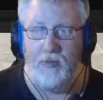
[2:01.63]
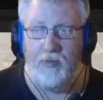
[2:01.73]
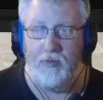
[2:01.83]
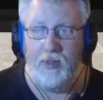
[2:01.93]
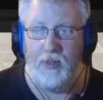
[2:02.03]

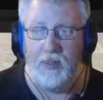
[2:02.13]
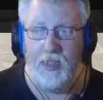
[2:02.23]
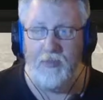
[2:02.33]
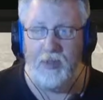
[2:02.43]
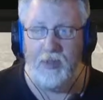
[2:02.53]

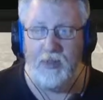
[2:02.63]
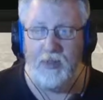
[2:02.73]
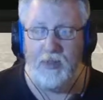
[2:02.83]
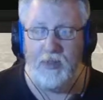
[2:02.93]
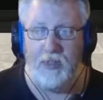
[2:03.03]

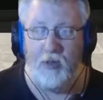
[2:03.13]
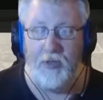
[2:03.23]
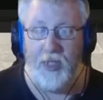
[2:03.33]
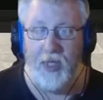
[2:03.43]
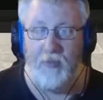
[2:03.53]
acceptances or
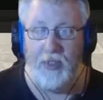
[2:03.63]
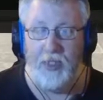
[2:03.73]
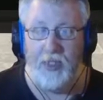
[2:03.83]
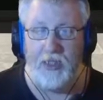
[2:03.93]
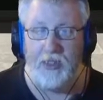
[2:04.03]
the
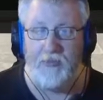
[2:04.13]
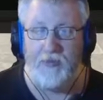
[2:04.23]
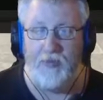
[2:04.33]
applications for